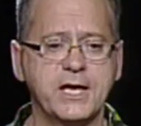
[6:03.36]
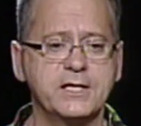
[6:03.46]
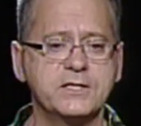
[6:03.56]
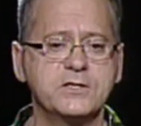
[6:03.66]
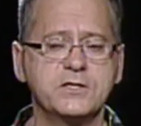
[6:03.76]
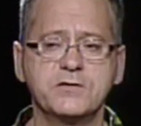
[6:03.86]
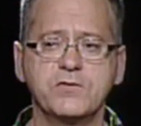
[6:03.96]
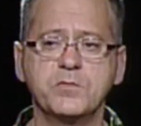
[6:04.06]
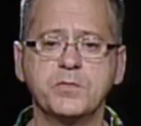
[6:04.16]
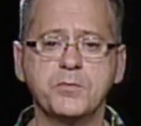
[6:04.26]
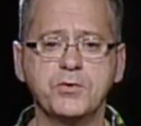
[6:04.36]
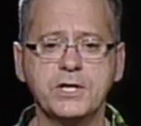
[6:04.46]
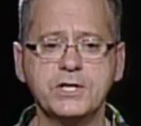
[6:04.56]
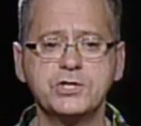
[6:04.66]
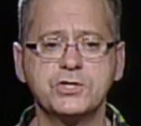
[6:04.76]
against the civilian
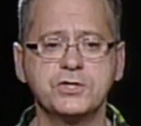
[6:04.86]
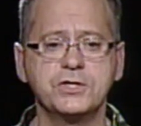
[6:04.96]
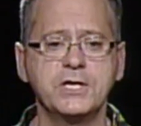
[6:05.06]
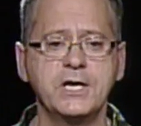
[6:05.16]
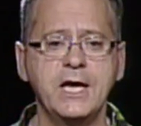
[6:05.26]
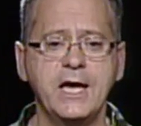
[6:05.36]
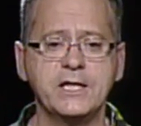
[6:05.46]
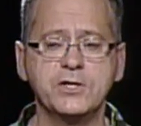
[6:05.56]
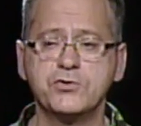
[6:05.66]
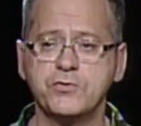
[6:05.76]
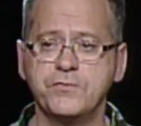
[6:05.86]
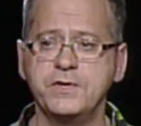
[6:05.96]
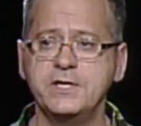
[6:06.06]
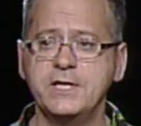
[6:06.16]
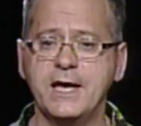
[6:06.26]
population, and
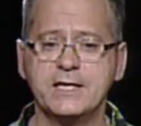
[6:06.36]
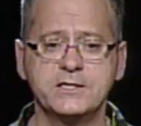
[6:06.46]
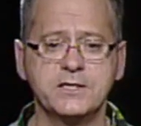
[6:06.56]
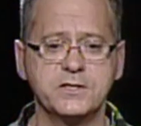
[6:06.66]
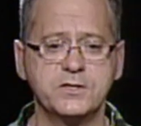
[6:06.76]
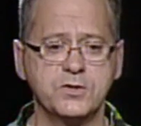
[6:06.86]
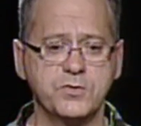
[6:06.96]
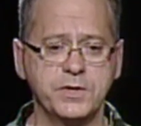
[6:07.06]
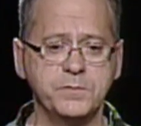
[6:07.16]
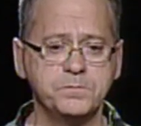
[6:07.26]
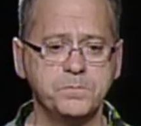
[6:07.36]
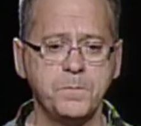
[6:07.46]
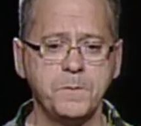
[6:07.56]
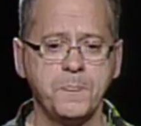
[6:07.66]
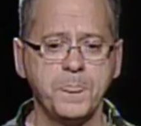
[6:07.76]
intervene as necessary.
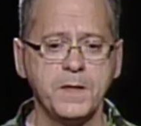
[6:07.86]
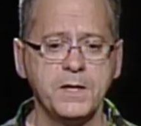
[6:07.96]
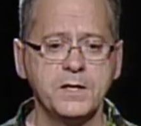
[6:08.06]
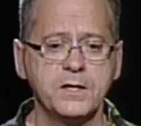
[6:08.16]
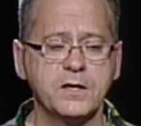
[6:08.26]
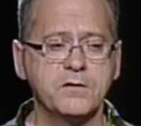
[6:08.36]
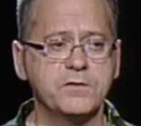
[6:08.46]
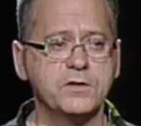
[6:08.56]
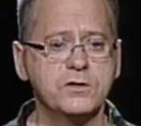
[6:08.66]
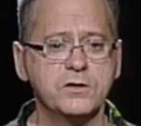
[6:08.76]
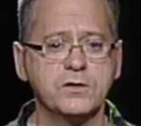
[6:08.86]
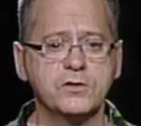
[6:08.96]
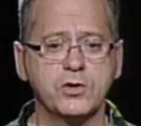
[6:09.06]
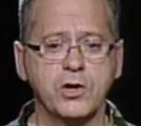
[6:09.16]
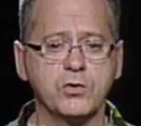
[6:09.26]
Given
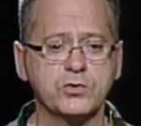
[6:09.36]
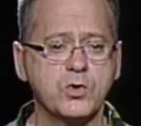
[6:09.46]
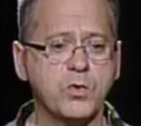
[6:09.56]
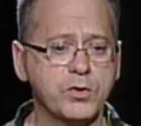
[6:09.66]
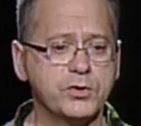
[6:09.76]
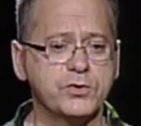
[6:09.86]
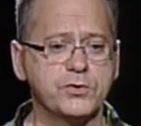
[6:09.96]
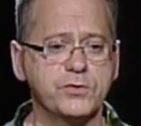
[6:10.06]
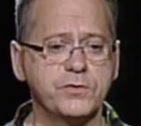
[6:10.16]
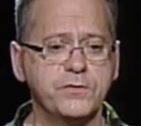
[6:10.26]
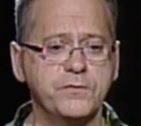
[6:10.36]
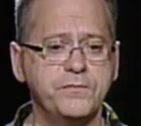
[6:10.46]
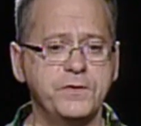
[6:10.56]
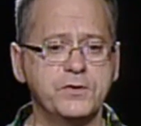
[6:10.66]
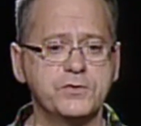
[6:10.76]
the close quarter,
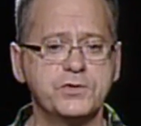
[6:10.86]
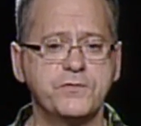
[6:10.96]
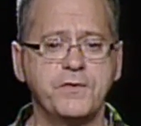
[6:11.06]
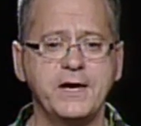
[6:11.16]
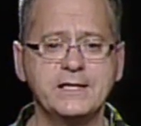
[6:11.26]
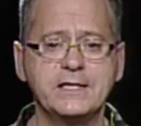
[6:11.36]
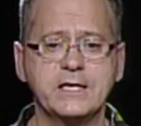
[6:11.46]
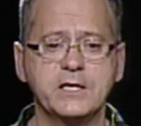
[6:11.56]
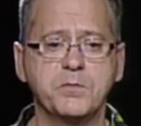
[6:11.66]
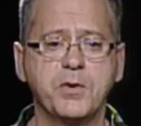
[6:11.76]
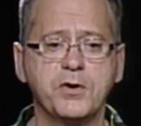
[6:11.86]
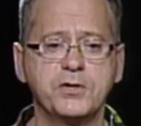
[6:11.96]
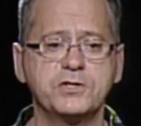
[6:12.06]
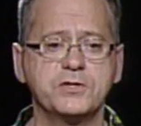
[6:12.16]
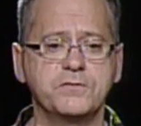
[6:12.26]
fierce fighting in
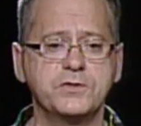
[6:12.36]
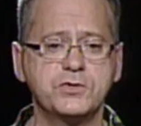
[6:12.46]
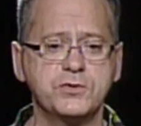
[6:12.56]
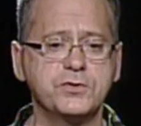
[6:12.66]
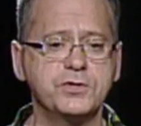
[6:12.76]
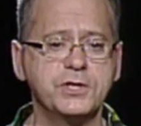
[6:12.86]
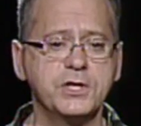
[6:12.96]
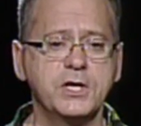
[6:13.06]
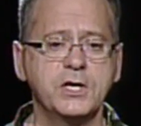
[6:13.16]
parts of Sirte,